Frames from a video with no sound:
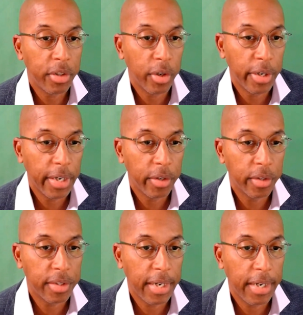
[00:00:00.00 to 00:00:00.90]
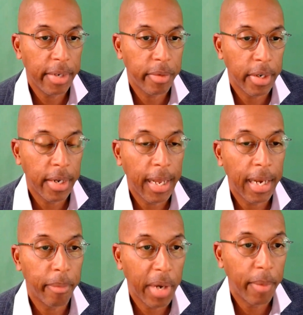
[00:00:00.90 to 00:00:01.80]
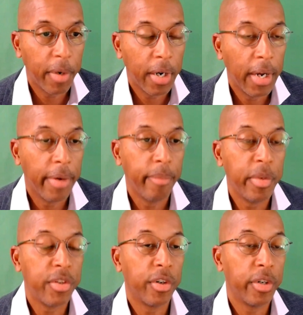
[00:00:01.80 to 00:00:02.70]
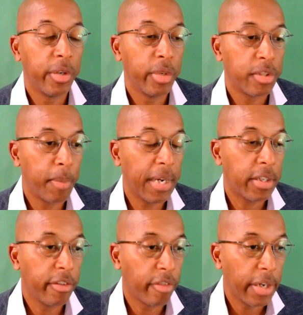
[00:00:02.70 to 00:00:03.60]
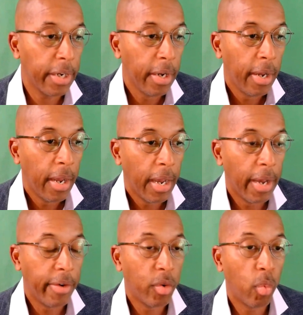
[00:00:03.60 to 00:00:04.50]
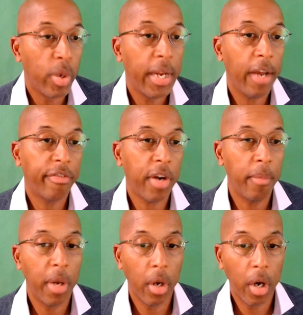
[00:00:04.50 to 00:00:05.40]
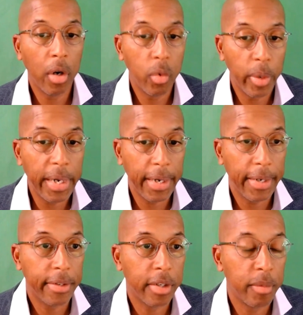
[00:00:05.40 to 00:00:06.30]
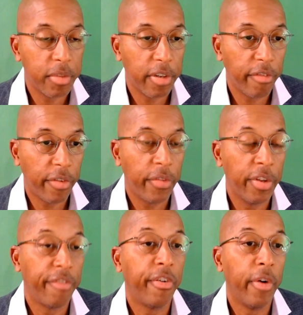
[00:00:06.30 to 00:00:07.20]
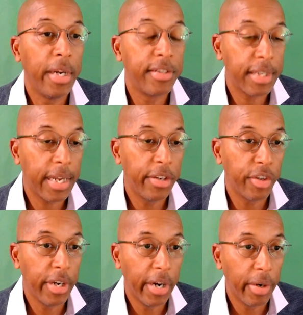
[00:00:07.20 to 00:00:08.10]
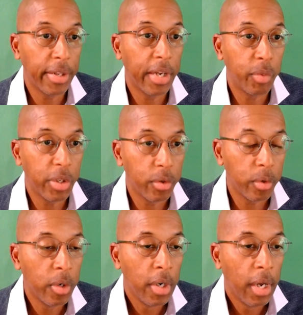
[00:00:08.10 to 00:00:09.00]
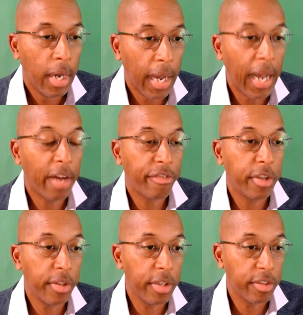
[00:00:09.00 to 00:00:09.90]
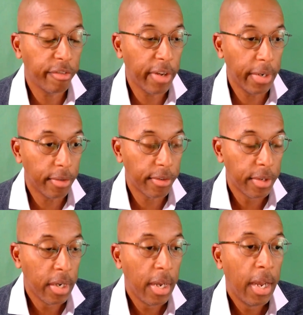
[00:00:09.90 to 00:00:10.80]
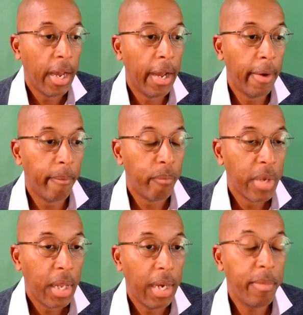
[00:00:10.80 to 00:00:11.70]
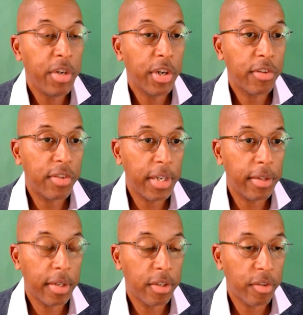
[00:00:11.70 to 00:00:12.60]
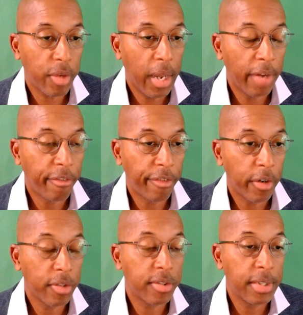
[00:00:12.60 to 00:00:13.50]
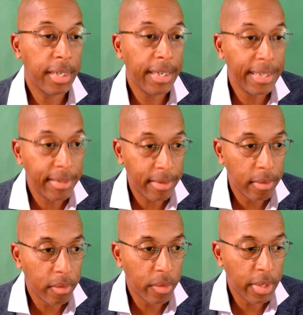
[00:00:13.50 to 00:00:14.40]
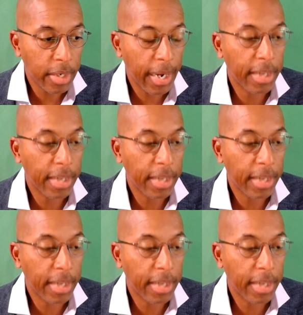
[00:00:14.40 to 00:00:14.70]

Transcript: tornadoes that hit Alabama and Missouri respectively. And we have come a long way in terms of the forensic engineering that we do after these events. Let me just say this at first. The